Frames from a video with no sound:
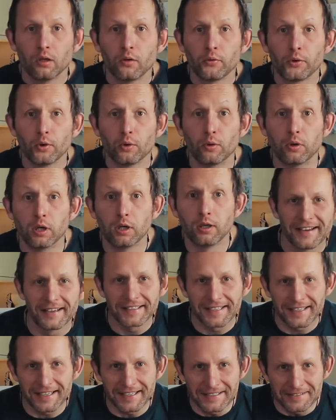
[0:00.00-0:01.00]
Phew.
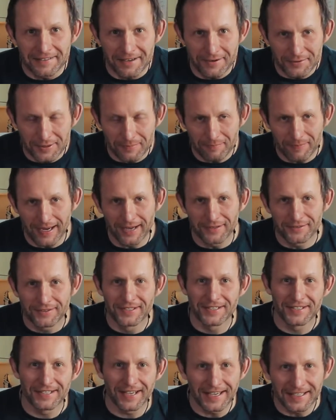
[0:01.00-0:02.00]
Okay, I was about to
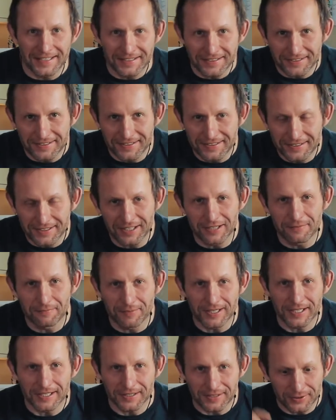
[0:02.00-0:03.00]
say this is going to
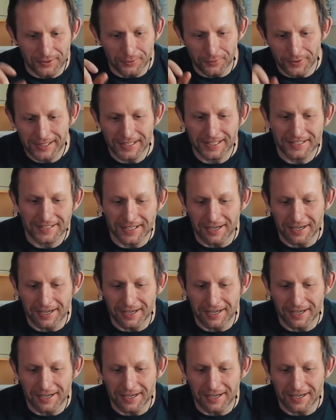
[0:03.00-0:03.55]
be the quickest